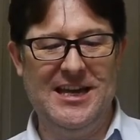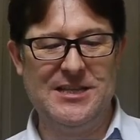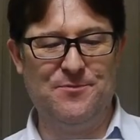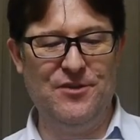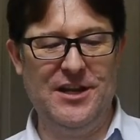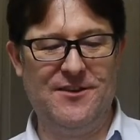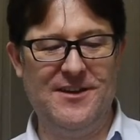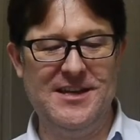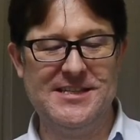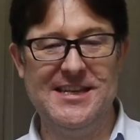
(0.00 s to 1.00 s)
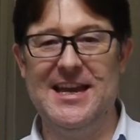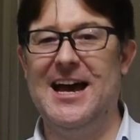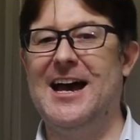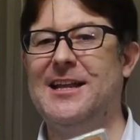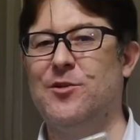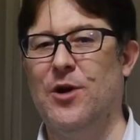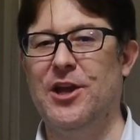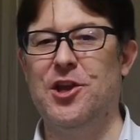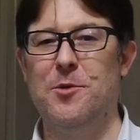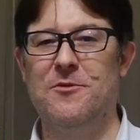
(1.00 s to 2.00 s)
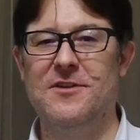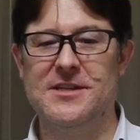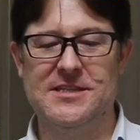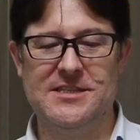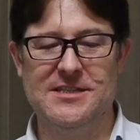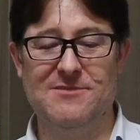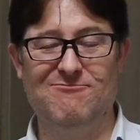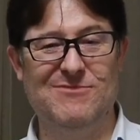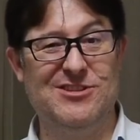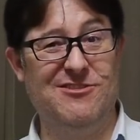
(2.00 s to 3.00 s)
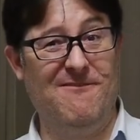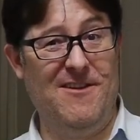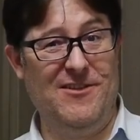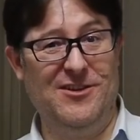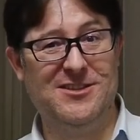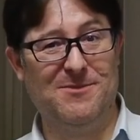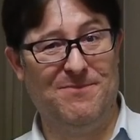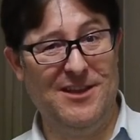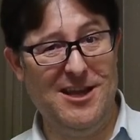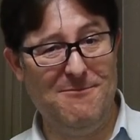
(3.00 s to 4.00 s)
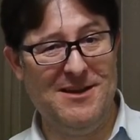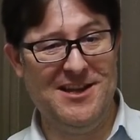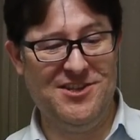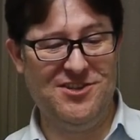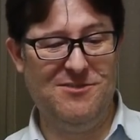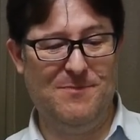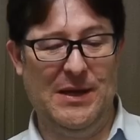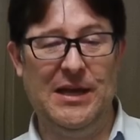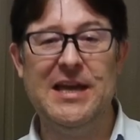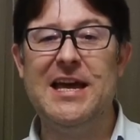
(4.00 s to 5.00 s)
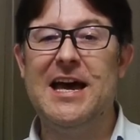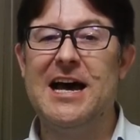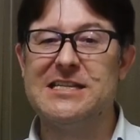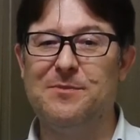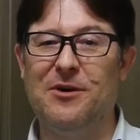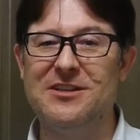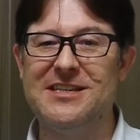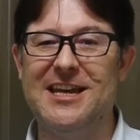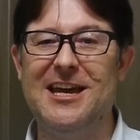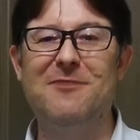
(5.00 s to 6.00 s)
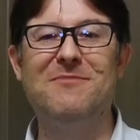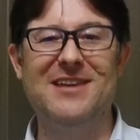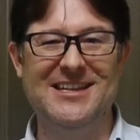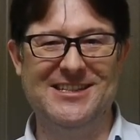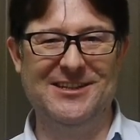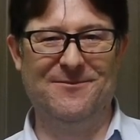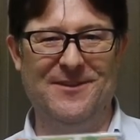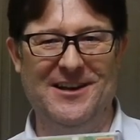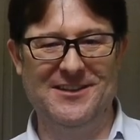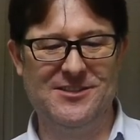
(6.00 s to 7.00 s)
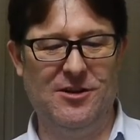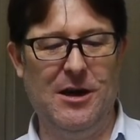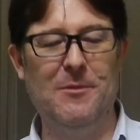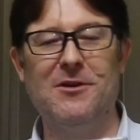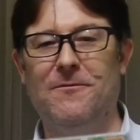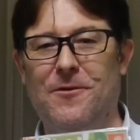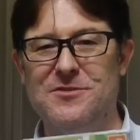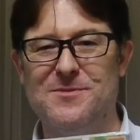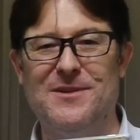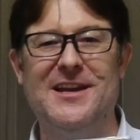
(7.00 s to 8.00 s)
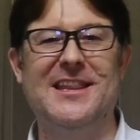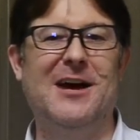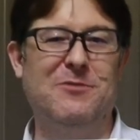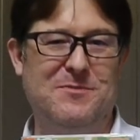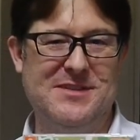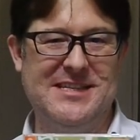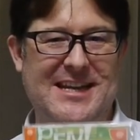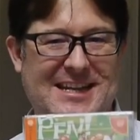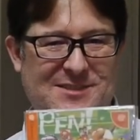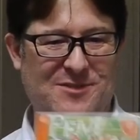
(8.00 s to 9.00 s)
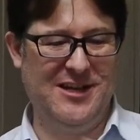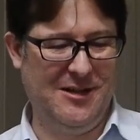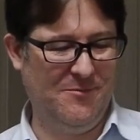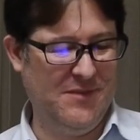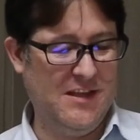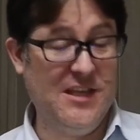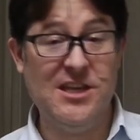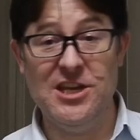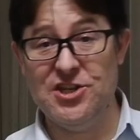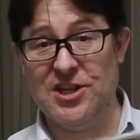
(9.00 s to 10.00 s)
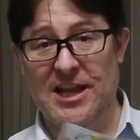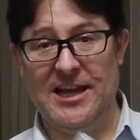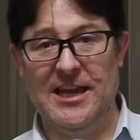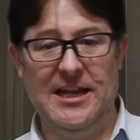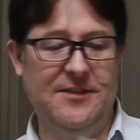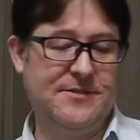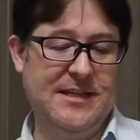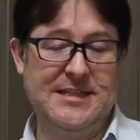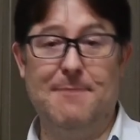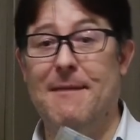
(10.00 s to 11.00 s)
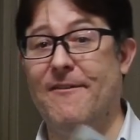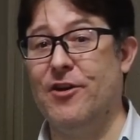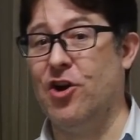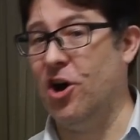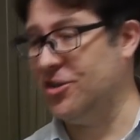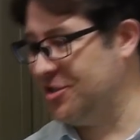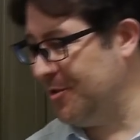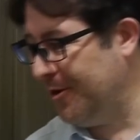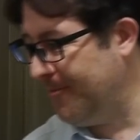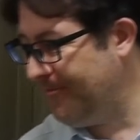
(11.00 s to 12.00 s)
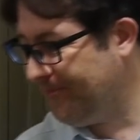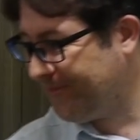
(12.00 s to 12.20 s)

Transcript: It's pretty crazy and quite humorous. It's not very good to play, mind you, but as a party game, it's good fun. So I'm looking forward to playing that with my son as well. He should like it, he loves things like Mario Kart and so on.